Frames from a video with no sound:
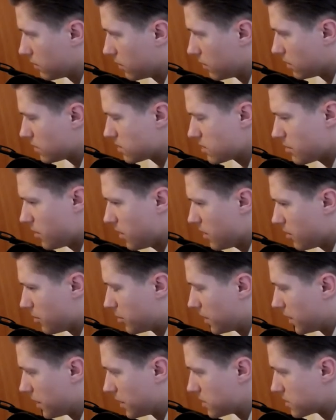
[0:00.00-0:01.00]
and some other
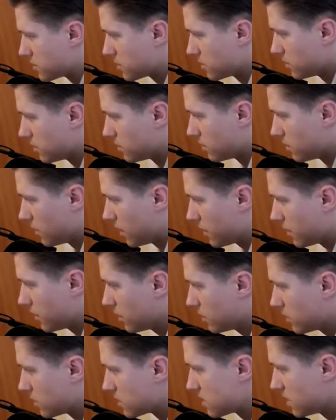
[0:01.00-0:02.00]
place? I
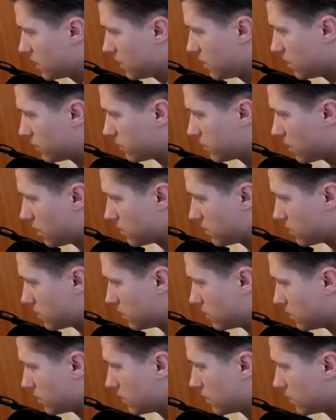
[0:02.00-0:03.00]
think the city of London.
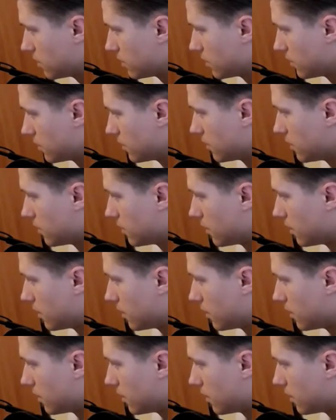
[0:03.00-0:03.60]
Okay.